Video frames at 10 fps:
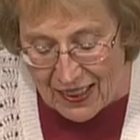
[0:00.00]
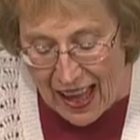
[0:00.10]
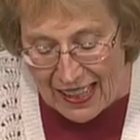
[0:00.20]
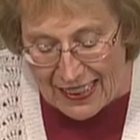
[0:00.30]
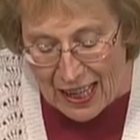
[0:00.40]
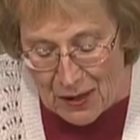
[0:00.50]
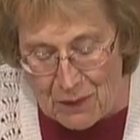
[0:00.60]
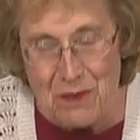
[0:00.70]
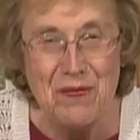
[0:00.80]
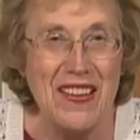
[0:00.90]
lined up
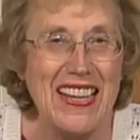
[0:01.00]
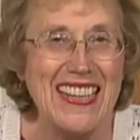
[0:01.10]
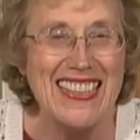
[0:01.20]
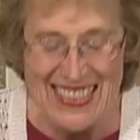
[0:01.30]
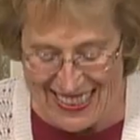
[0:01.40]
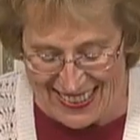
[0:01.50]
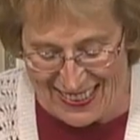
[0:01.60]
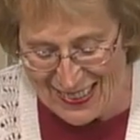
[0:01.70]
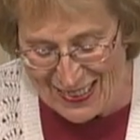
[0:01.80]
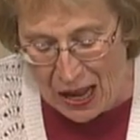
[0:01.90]
and just
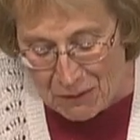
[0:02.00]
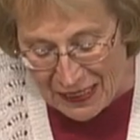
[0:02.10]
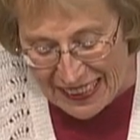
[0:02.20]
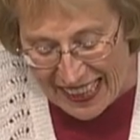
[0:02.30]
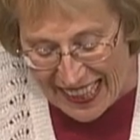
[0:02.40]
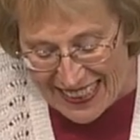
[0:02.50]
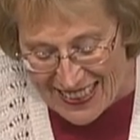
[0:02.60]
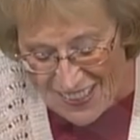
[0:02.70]
assembly line.